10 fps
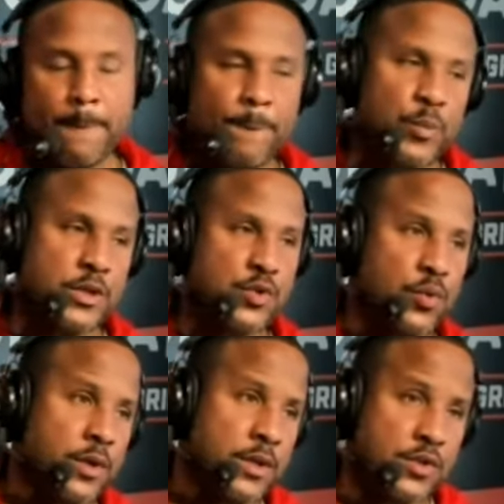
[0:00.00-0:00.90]
We
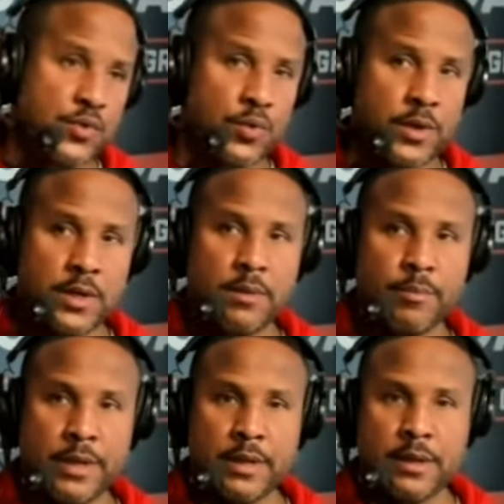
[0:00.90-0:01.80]
truly, truly
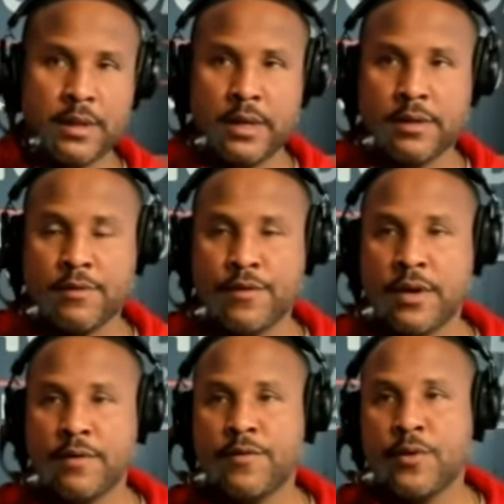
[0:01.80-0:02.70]
mean it. And a lot of you
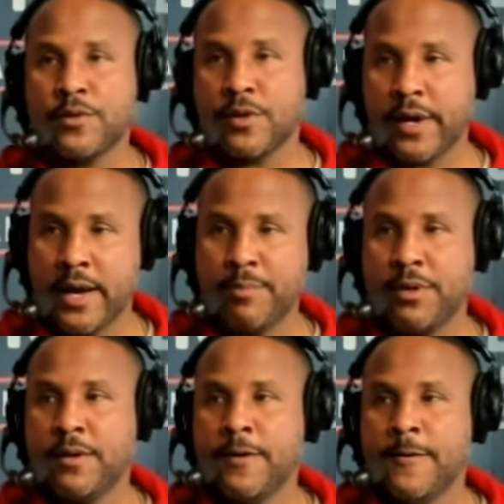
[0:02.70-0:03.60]
fine folks are
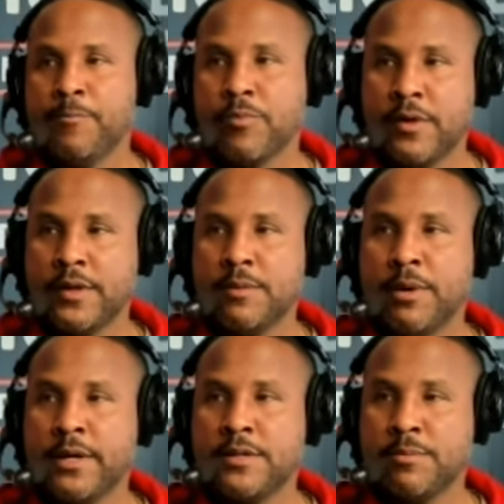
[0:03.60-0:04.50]
happy that the
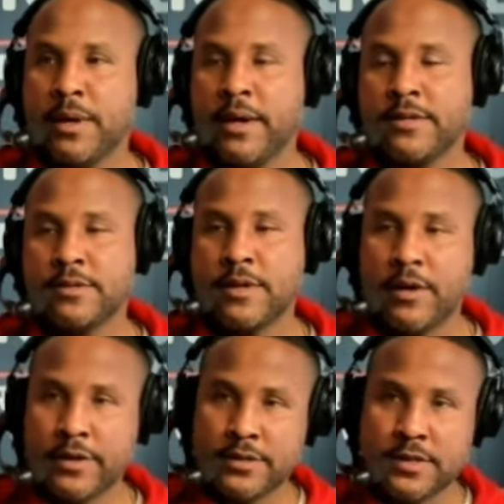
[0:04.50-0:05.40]
bites are back. So now
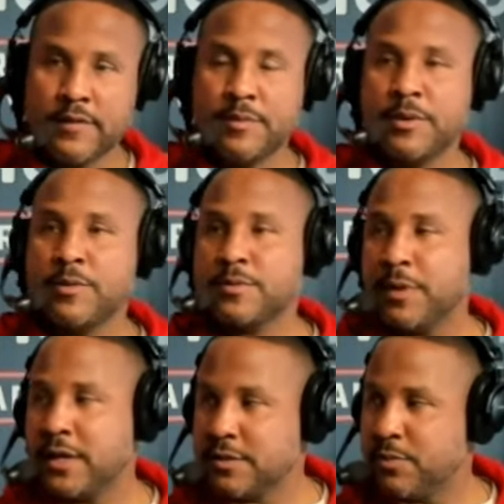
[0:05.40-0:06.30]
I just have to be
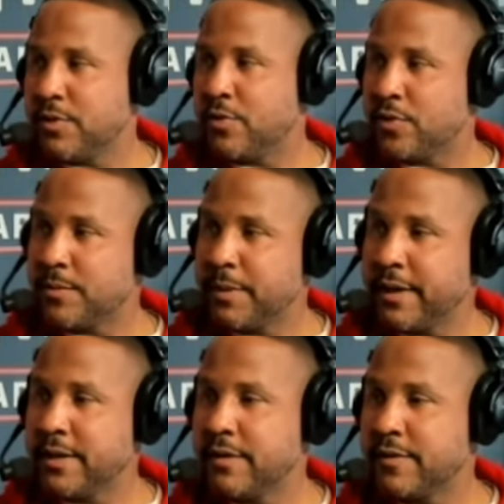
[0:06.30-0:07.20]
responsible and hold up my
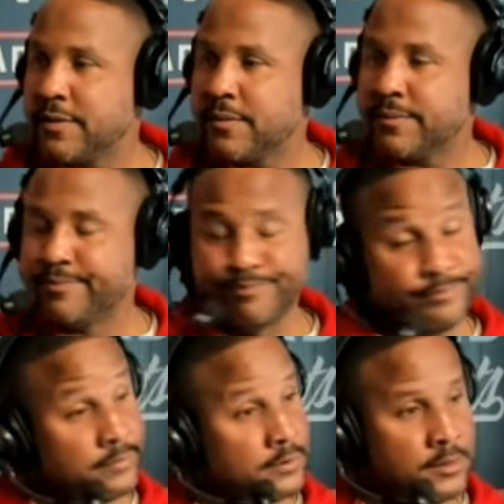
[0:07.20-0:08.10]
end of it.
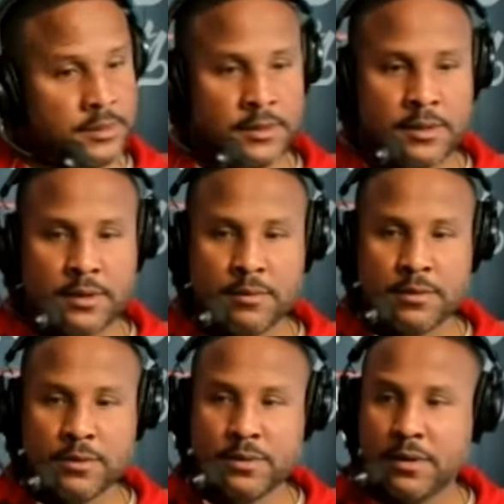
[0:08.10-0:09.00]

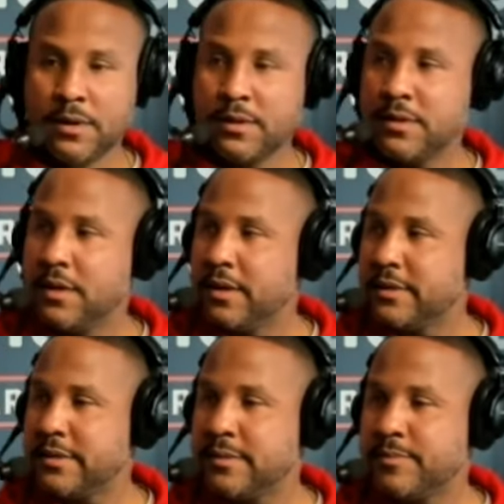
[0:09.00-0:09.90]
Good luck to
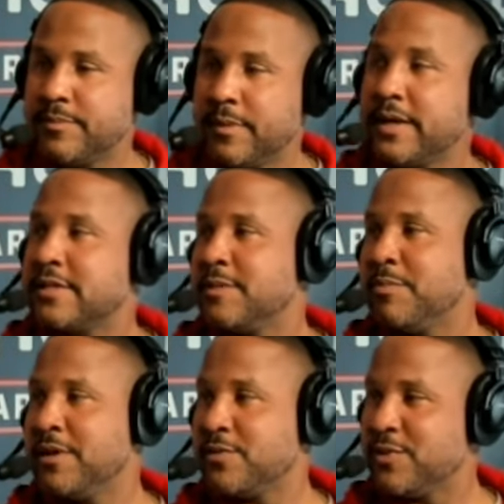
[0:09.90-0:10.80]
us. Actually,
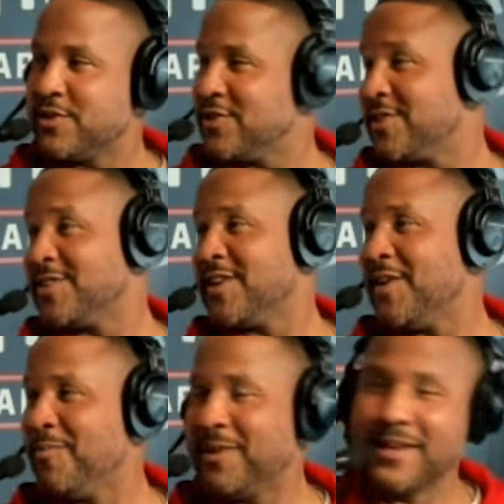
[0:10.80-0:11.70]
best wishes because I
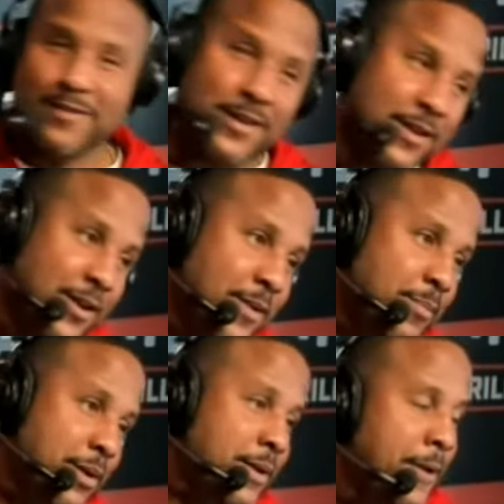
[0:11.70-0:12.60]
don't believe in luck. But